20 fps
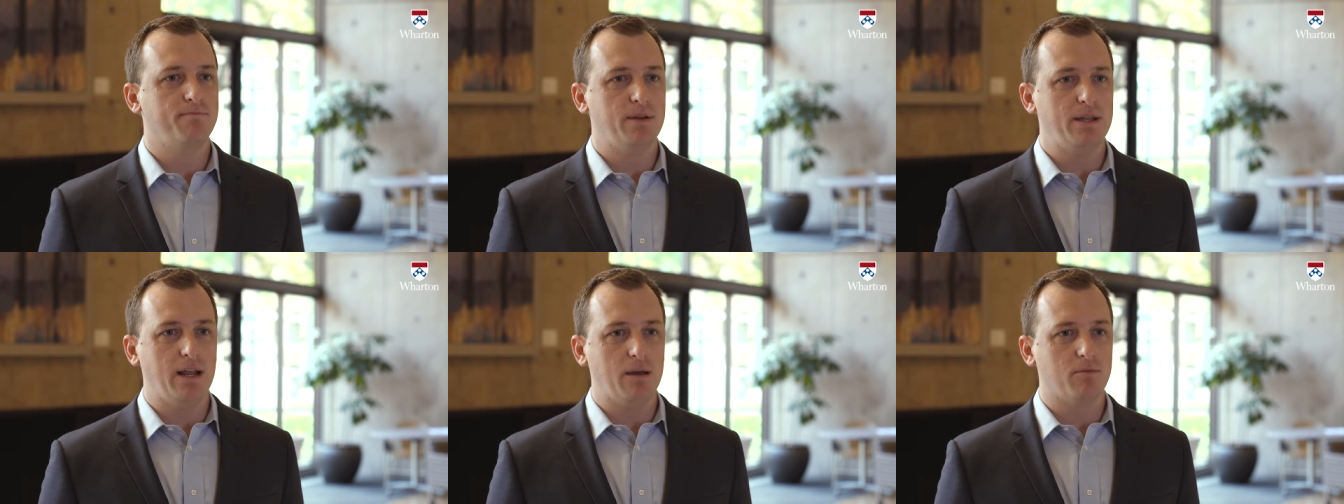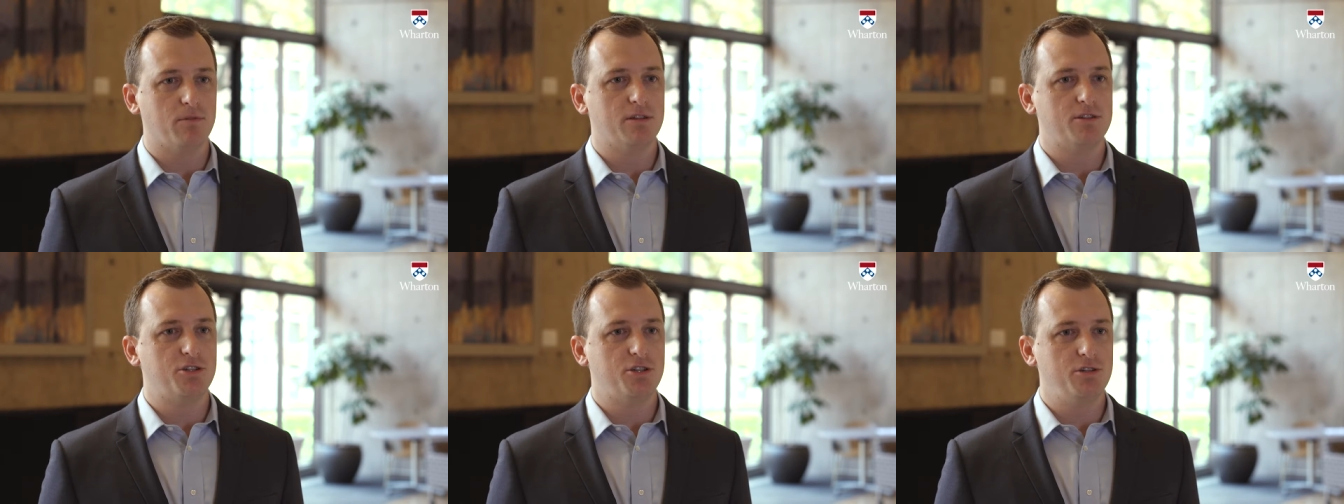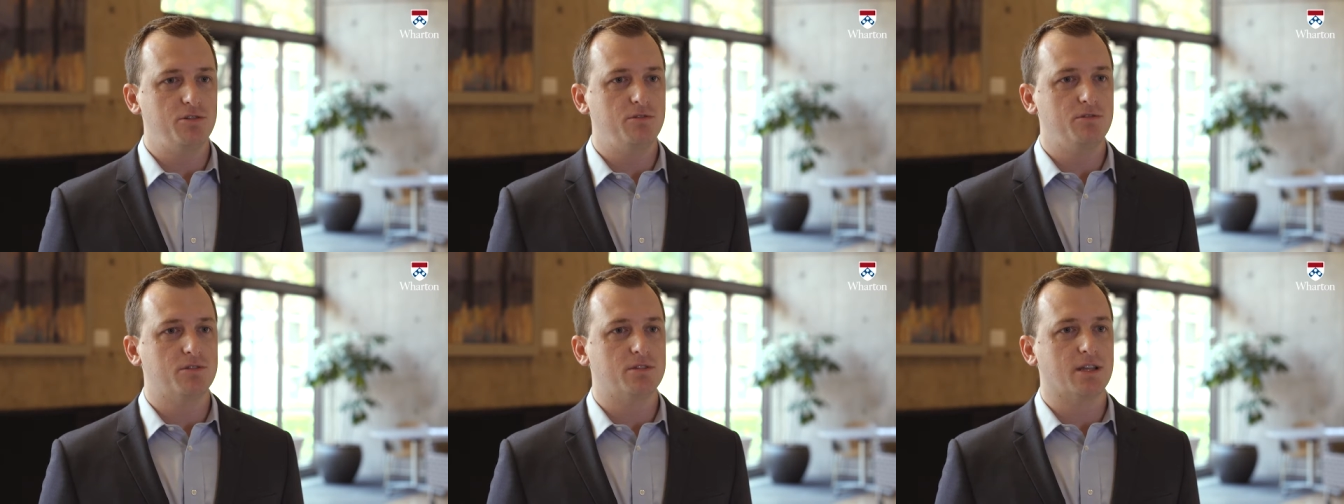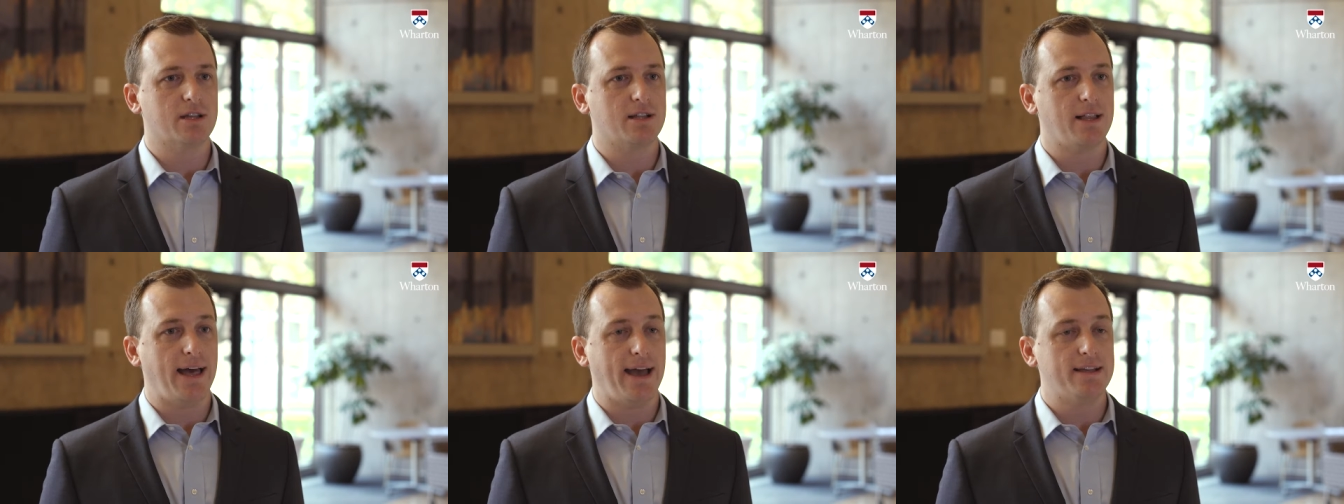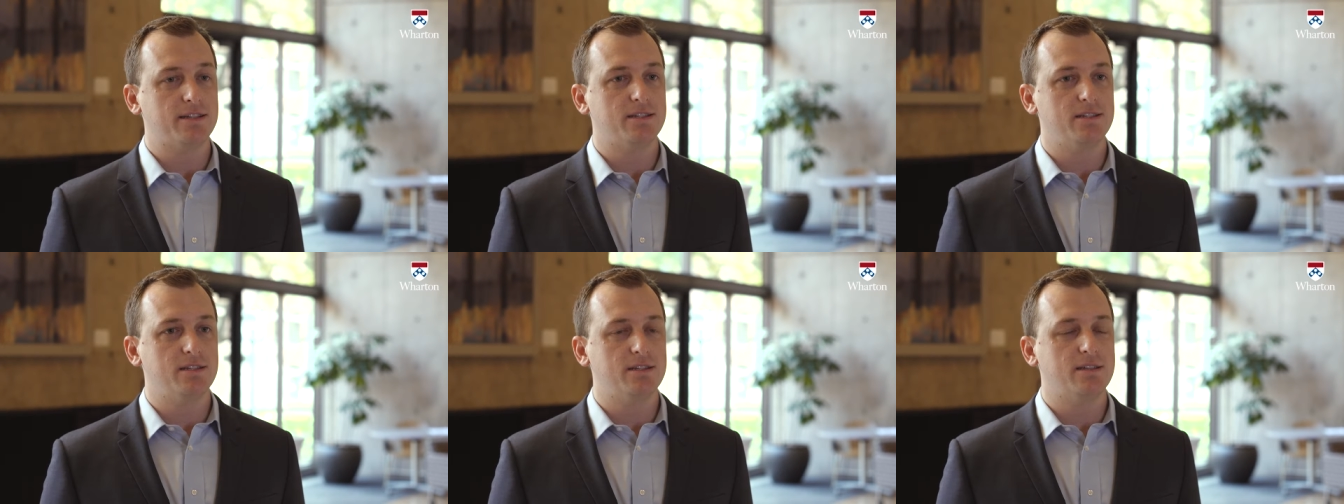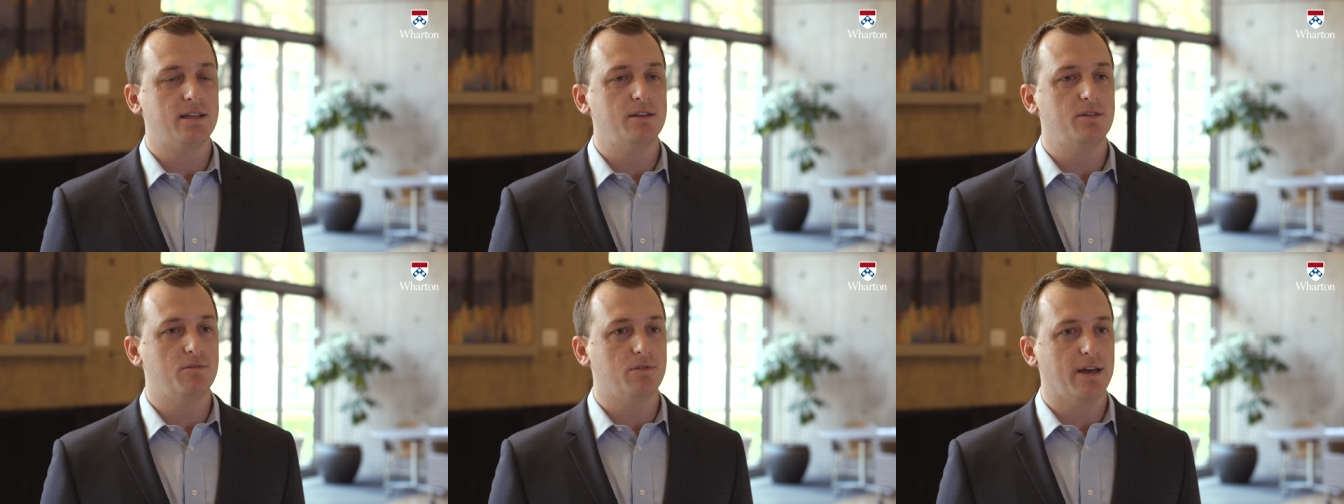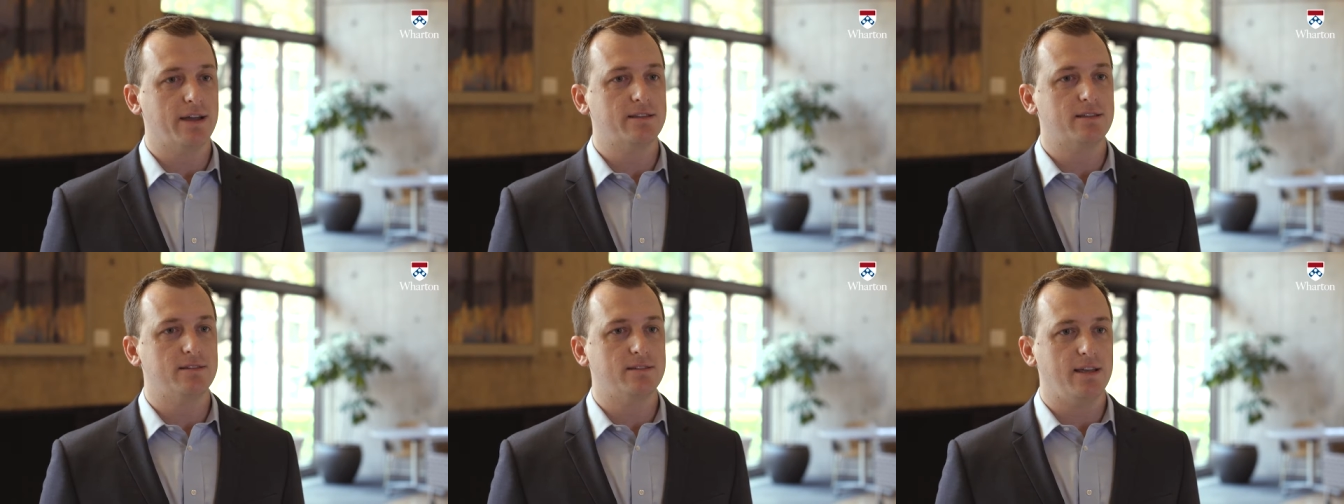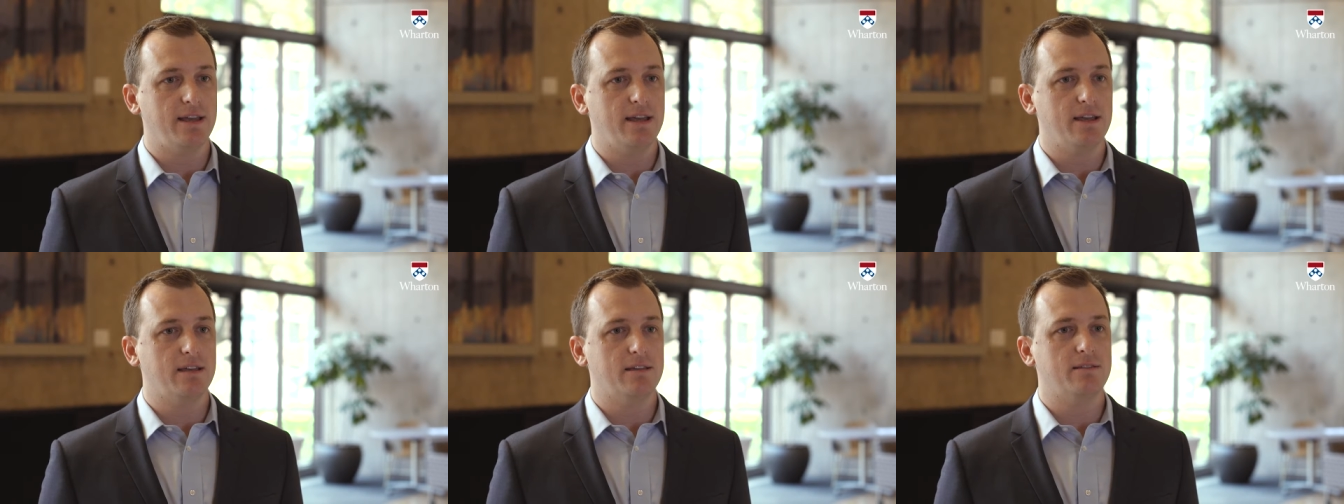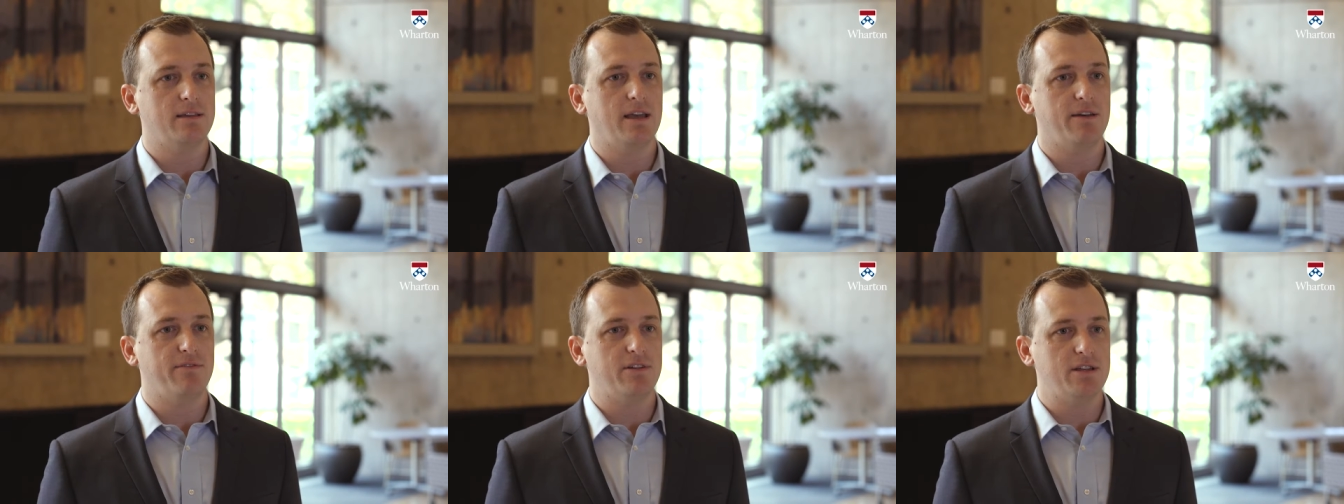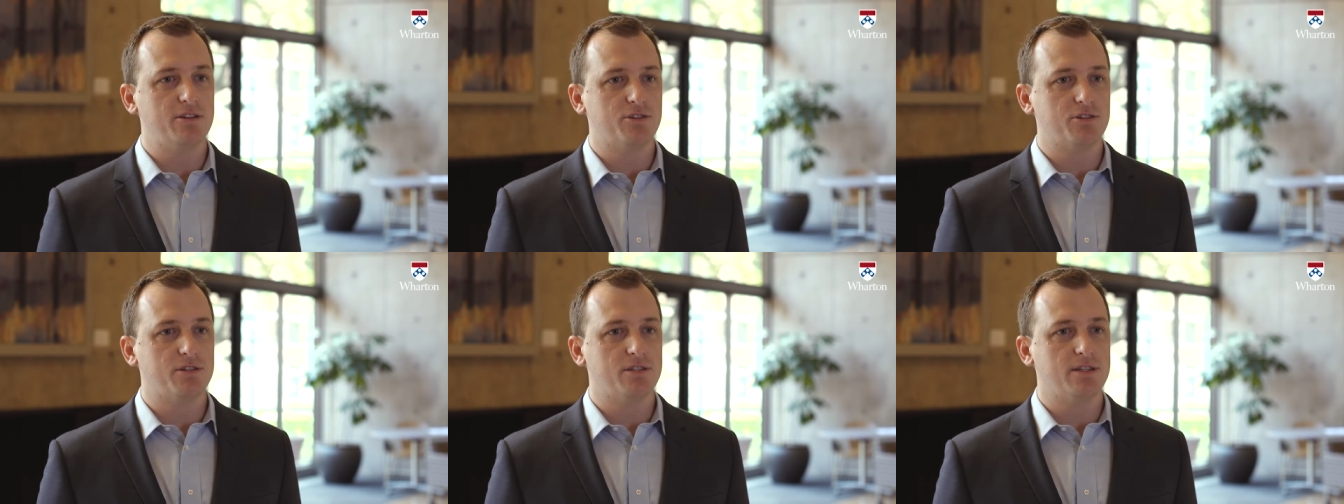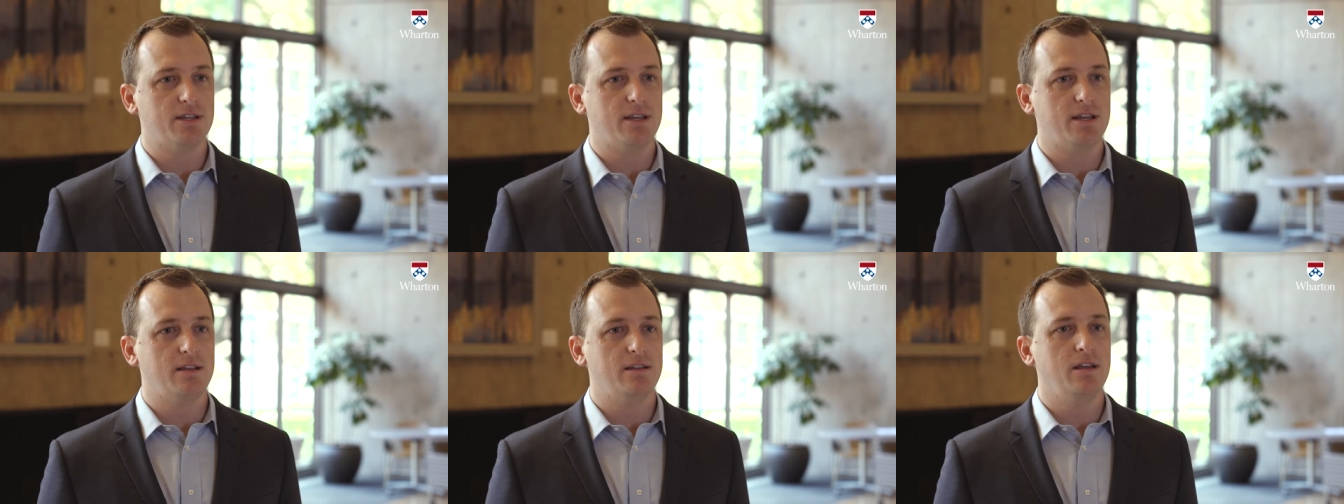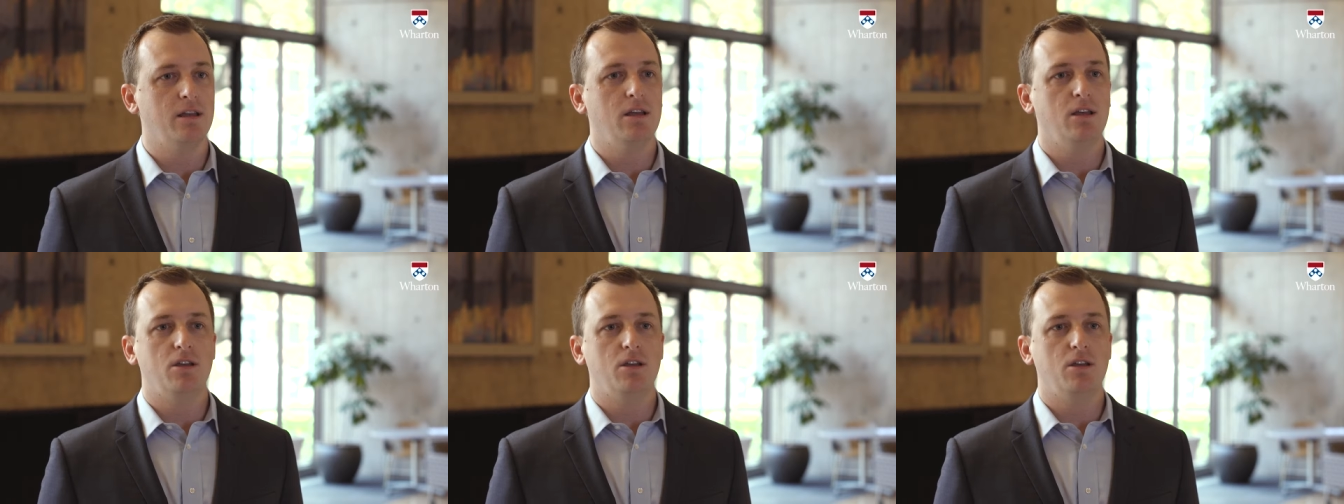being able to choose the classes that you'd like to take, that you have an interest in.